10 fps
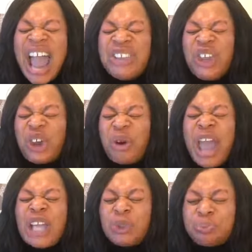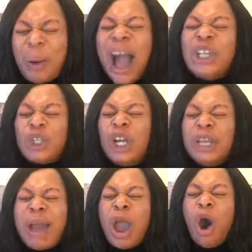decree expansion
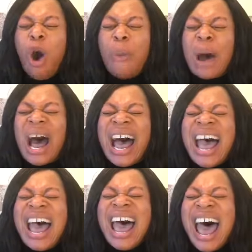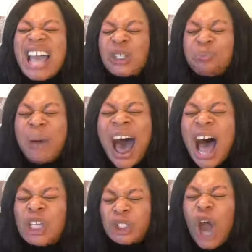in my home.
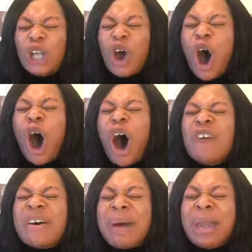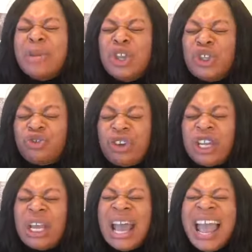Expansion over my
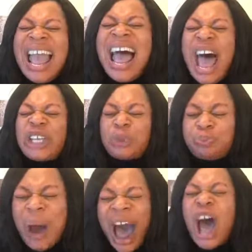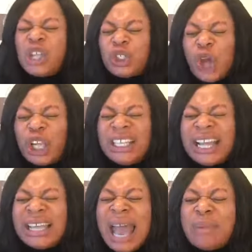ministry. Expansion in
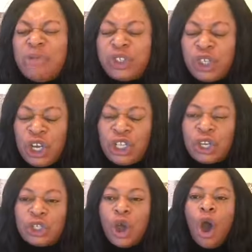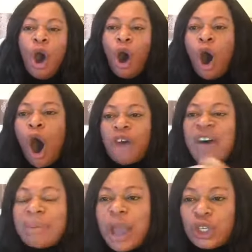the name of Jesus.
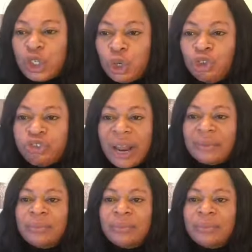Over my children.